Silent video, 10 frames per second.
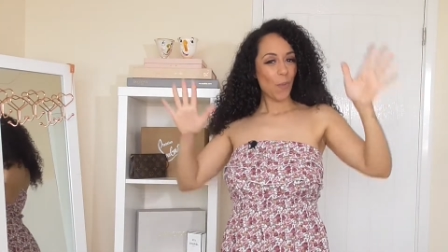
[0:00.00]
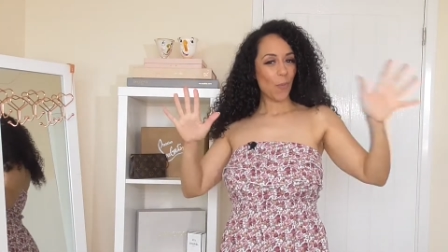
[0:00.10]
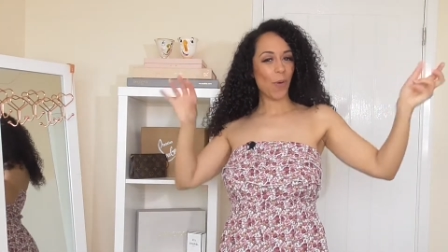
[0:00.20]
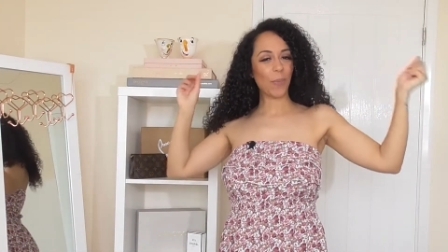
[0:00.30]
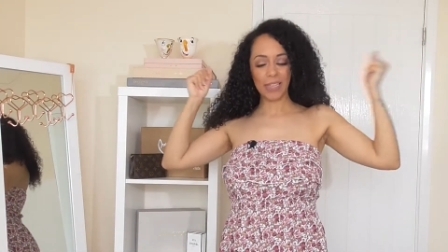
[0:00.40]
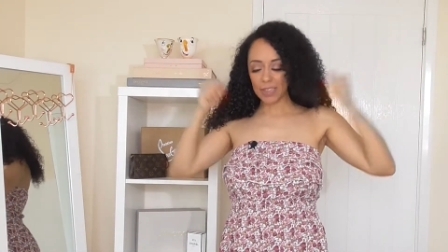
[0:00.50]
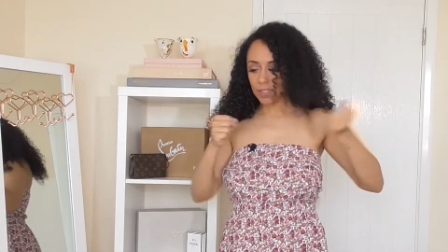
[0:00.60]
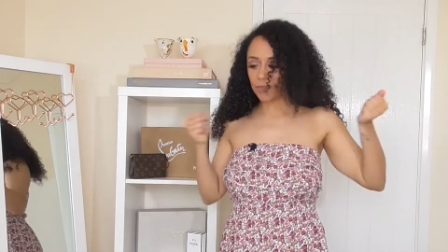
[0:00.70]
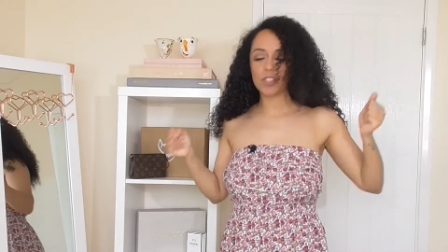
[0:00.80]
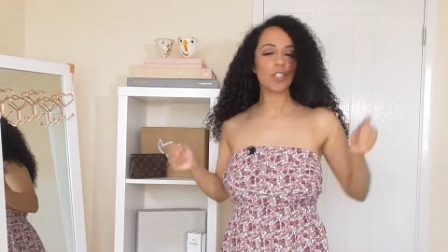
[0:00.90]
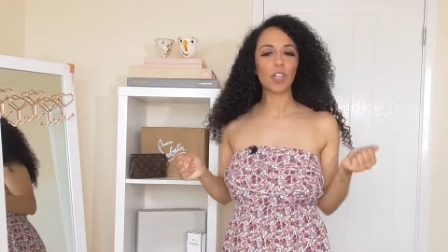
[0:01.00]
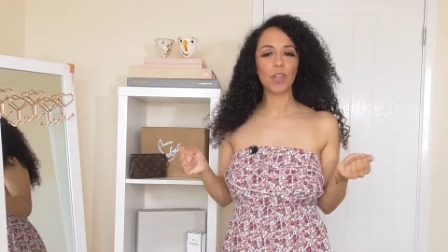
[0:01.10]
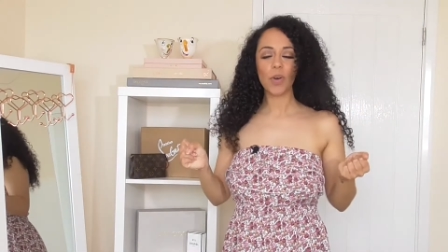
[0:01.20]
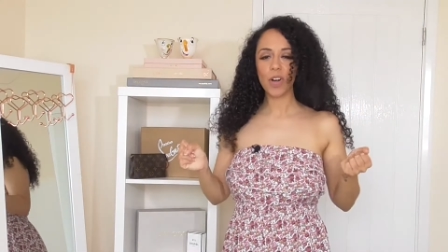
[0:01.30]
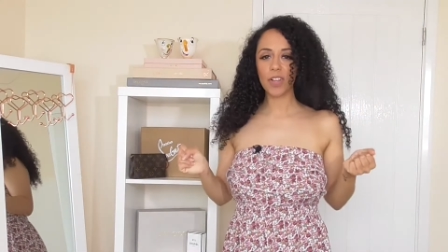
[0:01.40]
What we love to
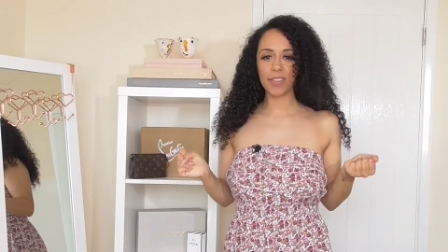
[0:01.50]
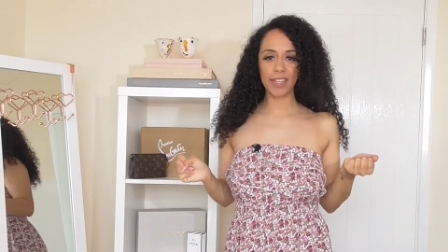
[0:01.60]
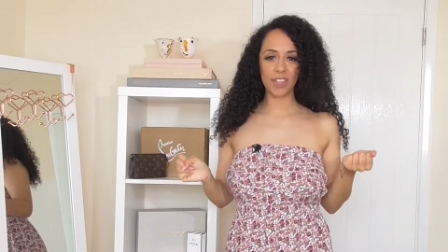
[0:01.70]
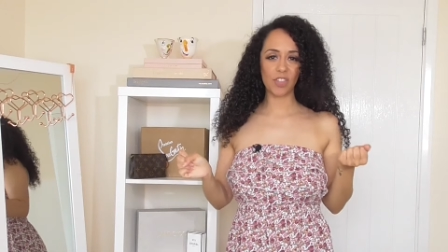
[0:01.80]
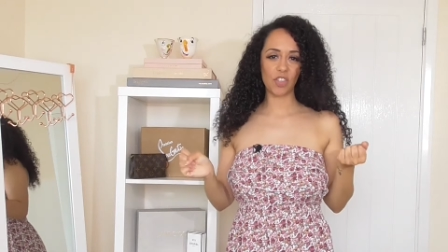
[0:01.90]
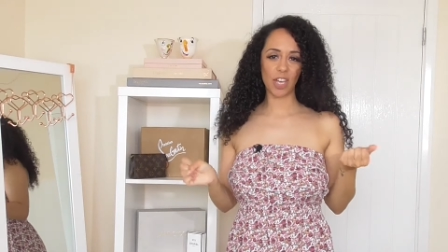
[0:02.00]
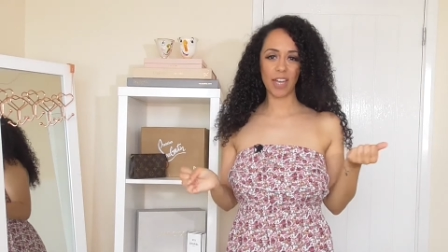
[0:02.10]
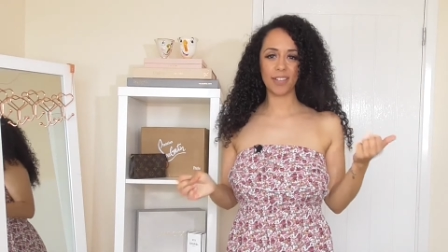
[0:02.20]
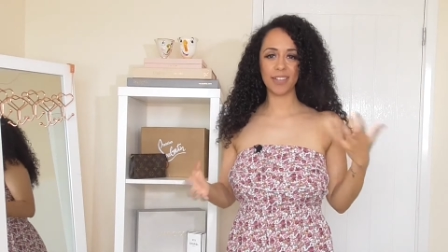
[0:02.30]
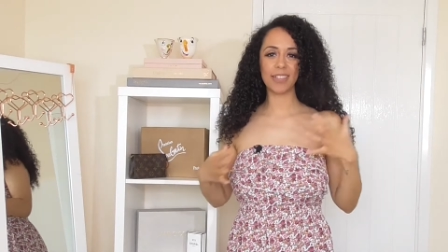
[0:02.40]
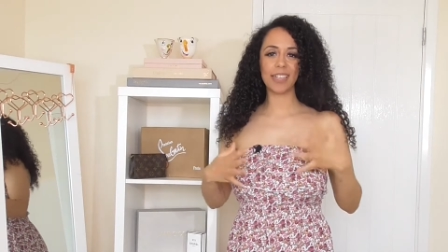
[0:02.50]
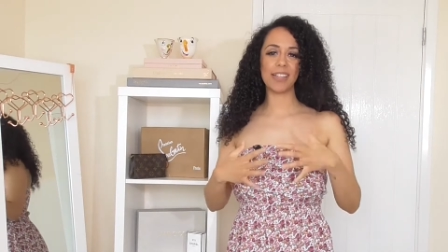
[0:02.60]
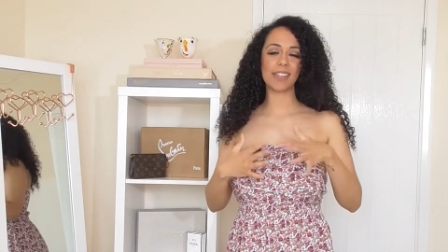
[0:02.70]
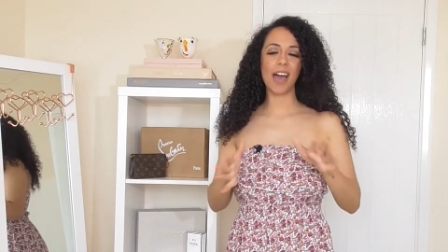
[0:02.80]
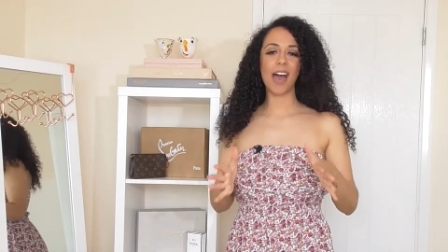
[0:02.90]
do on this channel
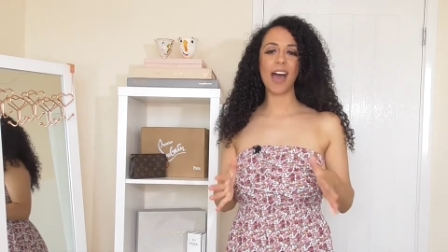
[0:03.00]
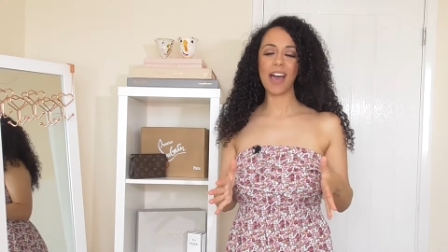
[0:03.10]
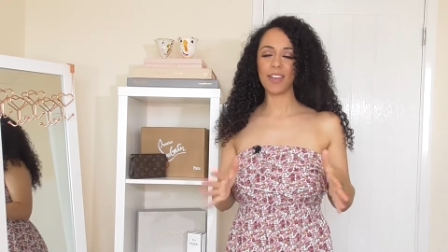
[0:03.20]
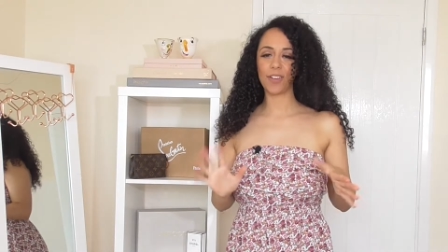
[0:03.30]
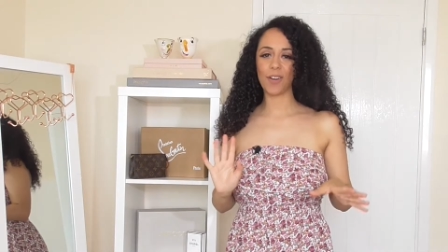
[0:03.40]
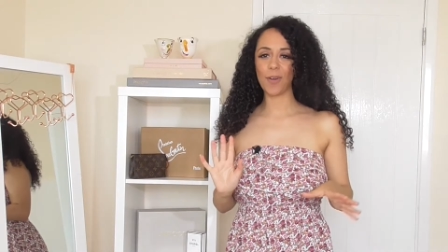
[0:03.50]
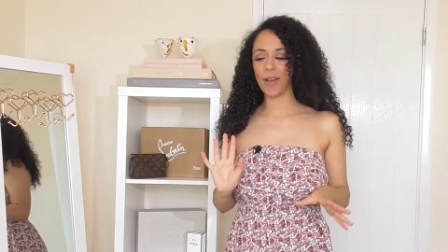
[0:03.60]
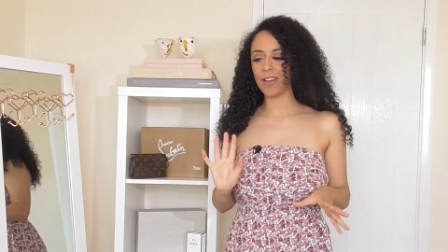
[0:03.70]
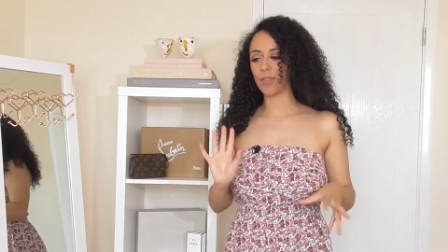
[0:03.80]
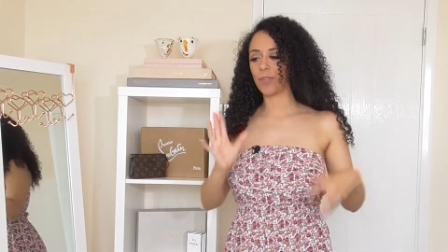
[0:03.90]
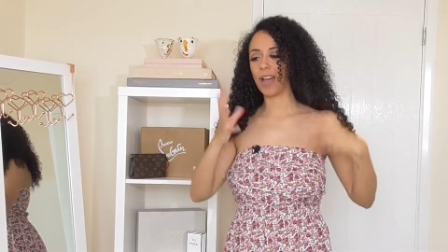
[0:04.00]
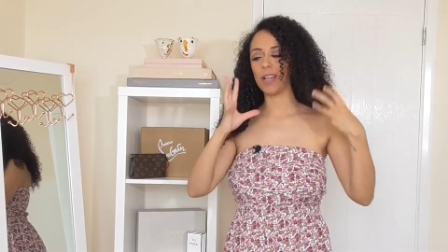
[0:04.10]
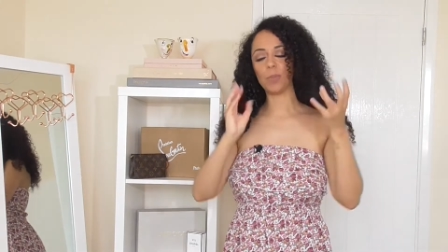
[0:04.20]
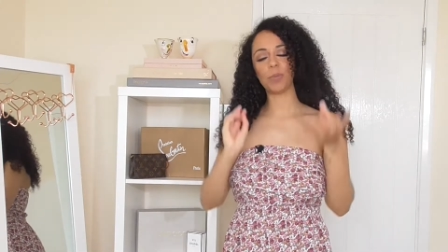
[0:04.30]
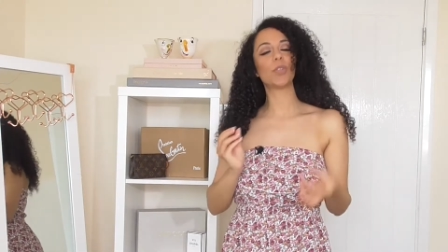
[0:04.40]
is I go and
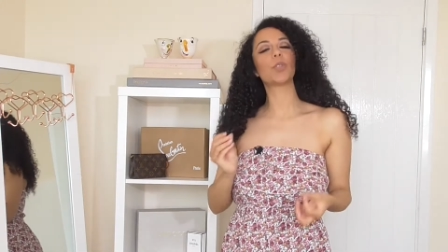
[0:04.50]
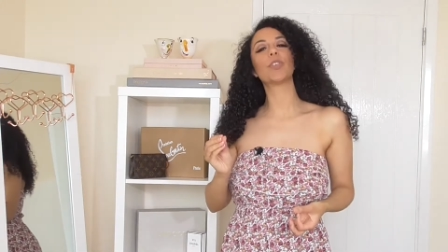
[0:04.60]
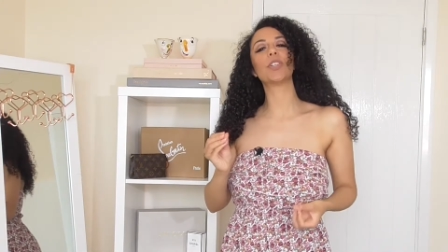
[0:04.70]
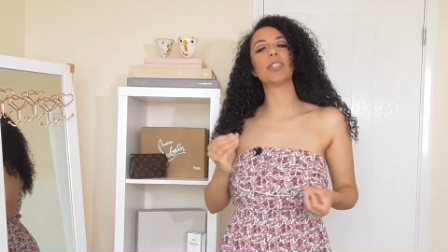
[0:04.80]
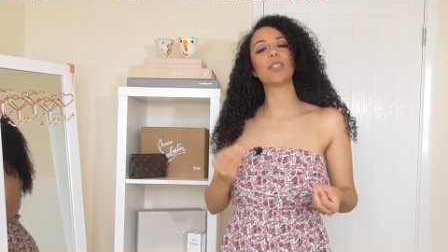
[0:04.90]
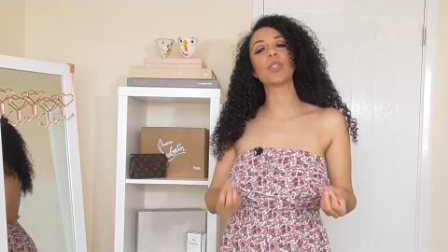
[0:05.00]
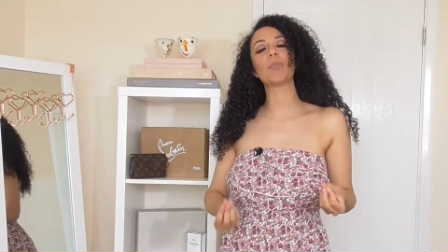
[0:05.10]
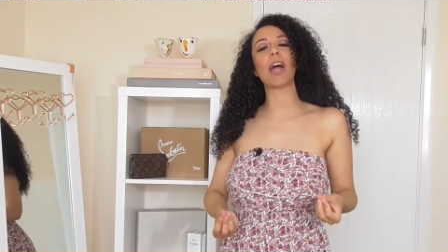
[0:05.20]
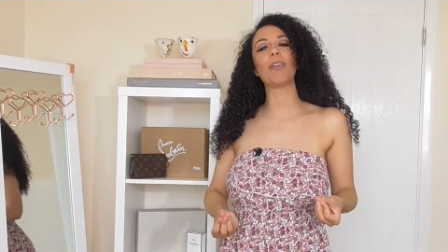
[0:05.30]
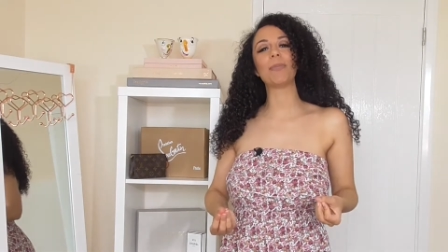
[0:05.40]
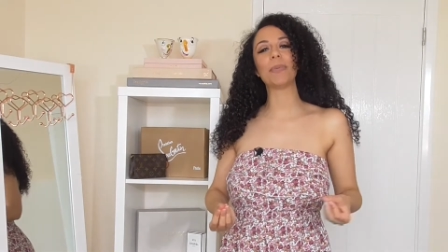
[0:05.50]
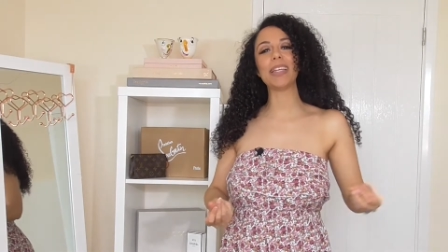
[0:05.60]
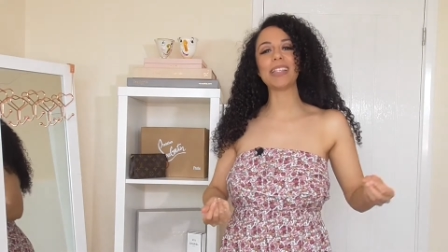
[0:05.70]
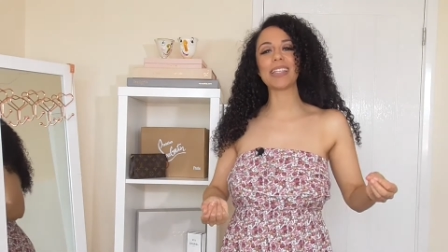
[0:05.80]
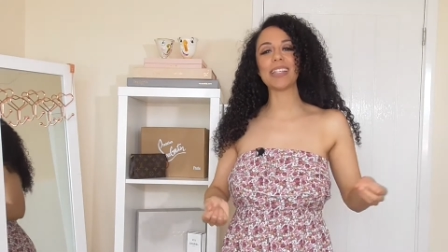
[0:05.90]
find beautiful, inspiring
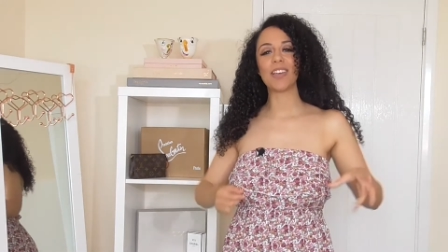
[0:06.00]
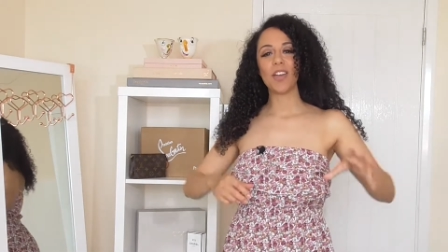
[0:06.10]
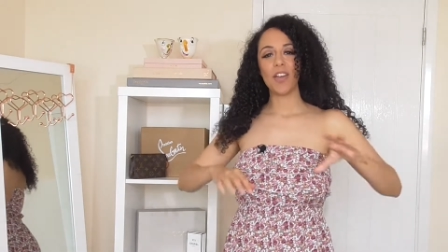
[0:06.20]
pieces